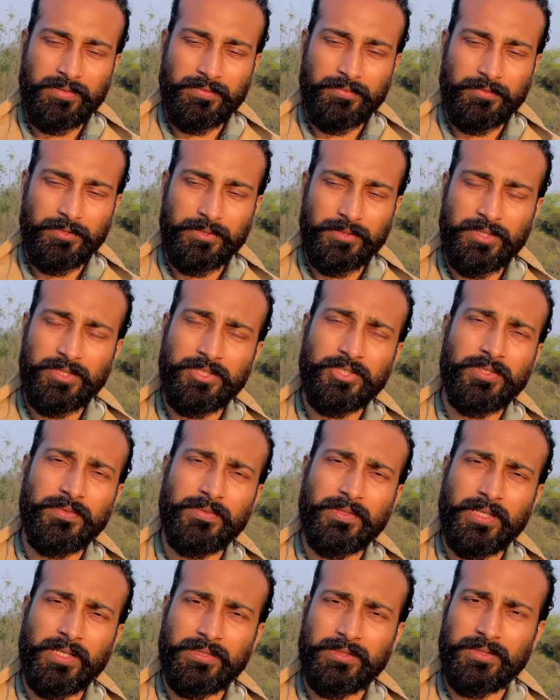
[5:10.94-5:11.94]
For this
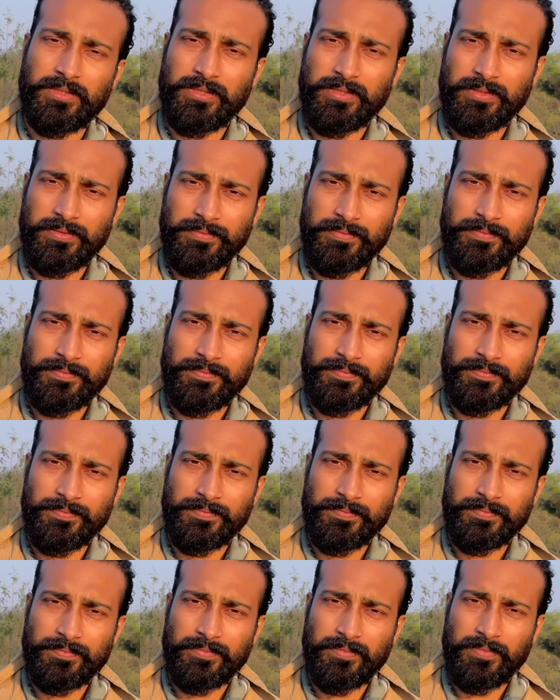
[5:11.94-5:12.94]
Shivratri,
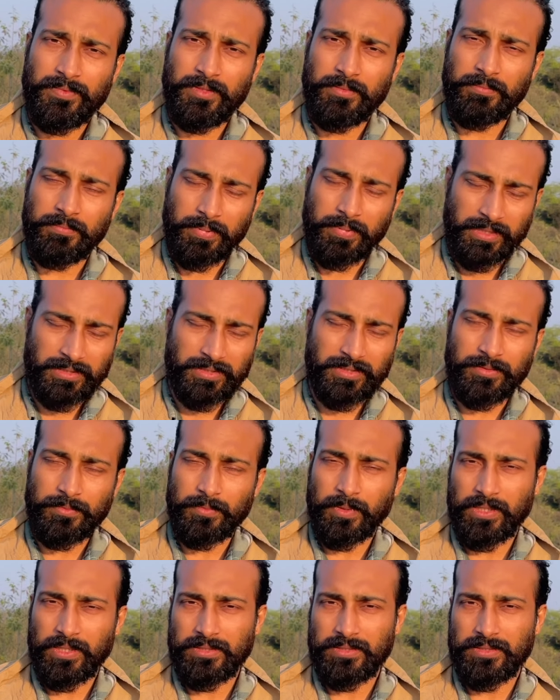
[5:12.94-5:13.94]
the best
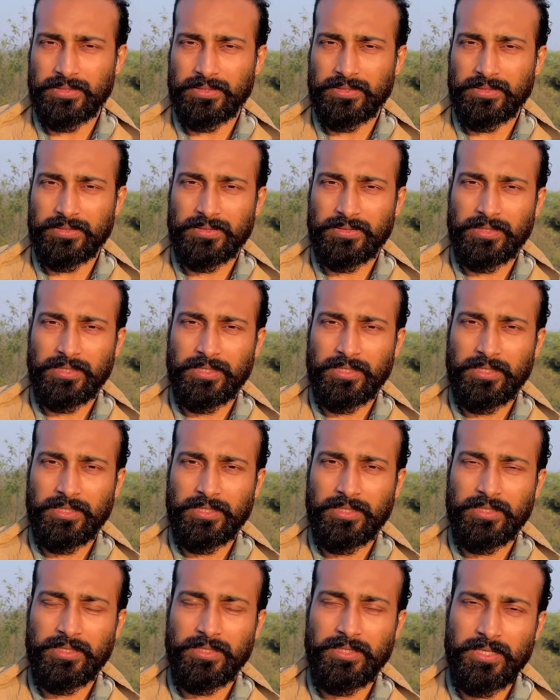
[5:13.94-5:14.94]
advice is
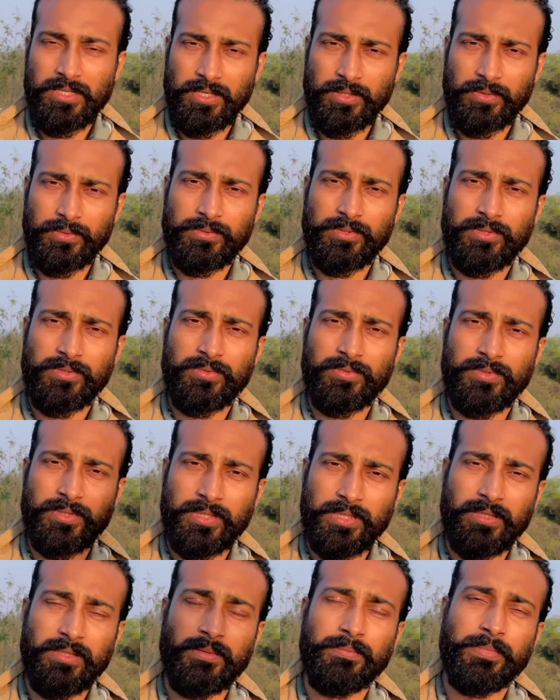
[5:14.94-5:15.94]
know the
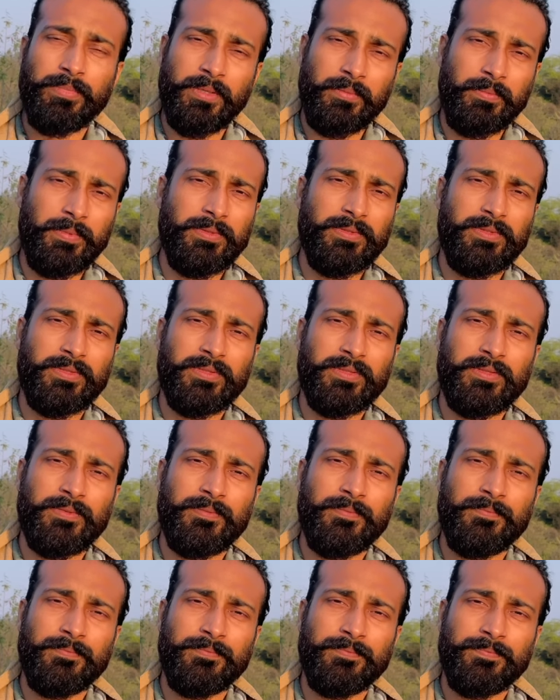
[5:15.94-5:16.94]
real purpose.
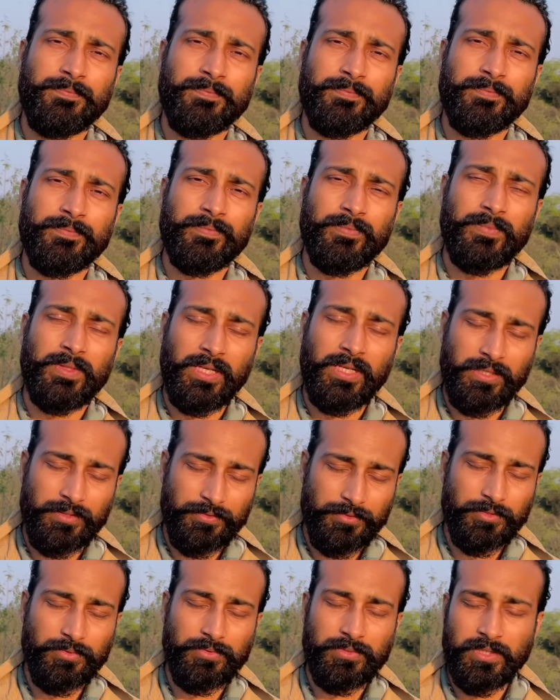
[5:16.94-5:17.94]
And
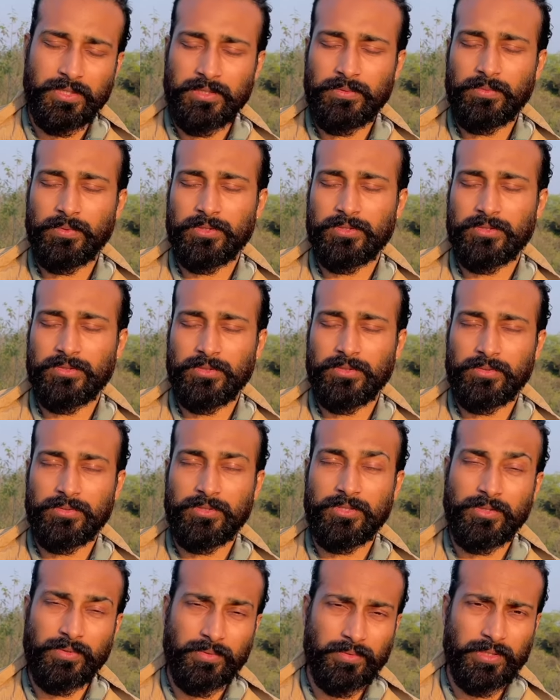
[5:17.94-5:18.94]
if you really want to know
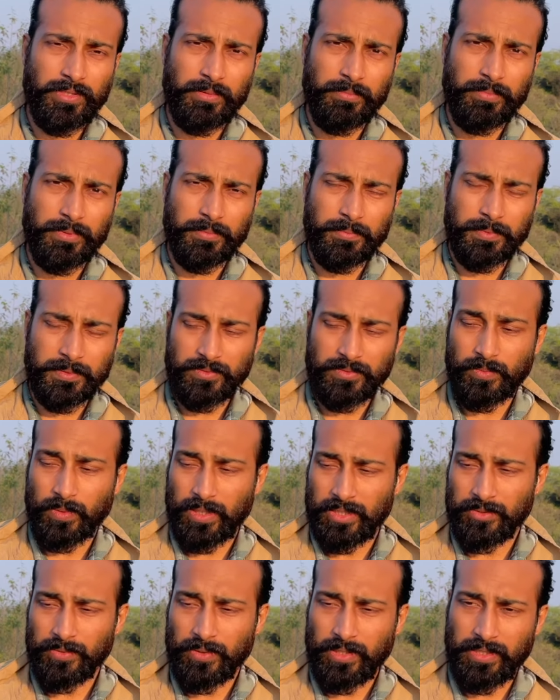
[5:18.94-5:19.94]
your real purpose,
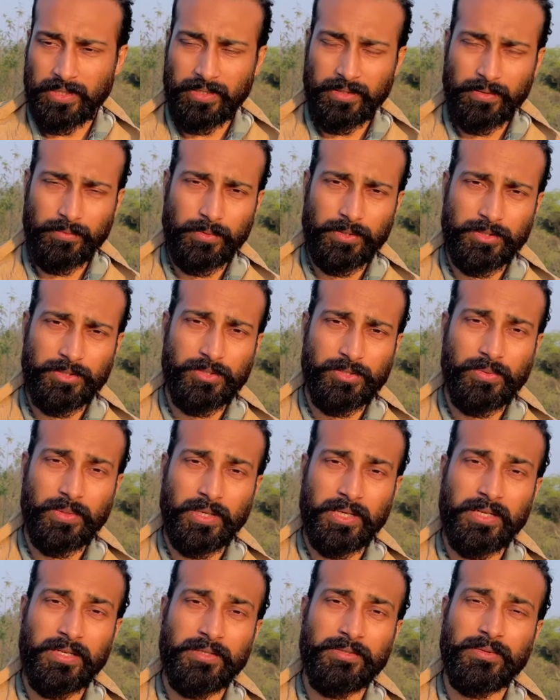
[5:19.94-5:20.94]
why you are here, what you
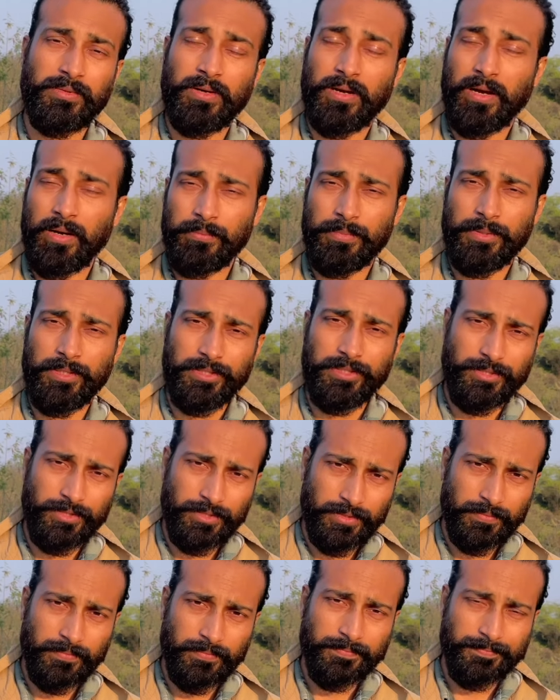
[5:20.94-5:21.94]
are here to
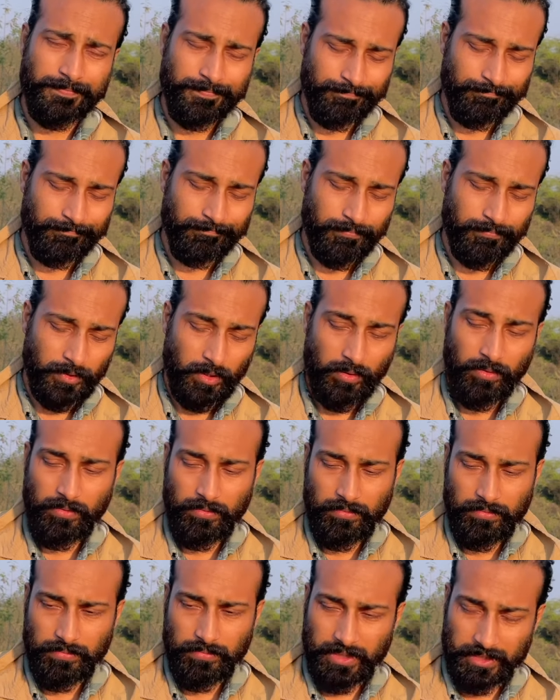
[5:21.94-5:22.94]
accomplish
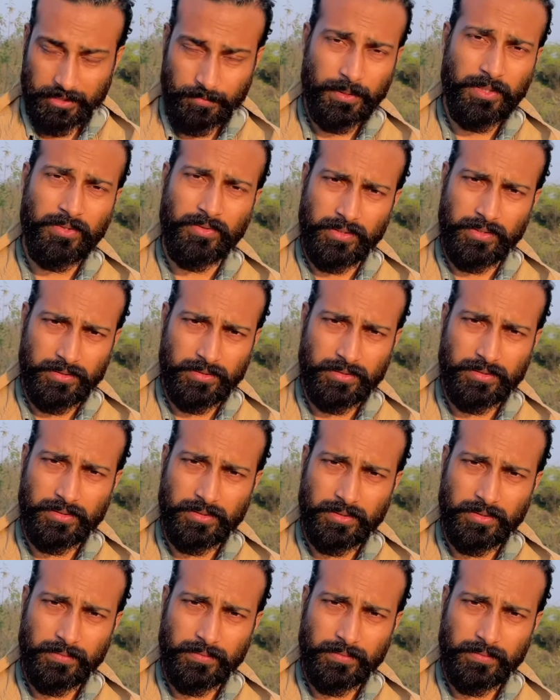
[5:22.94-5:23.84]
or experience,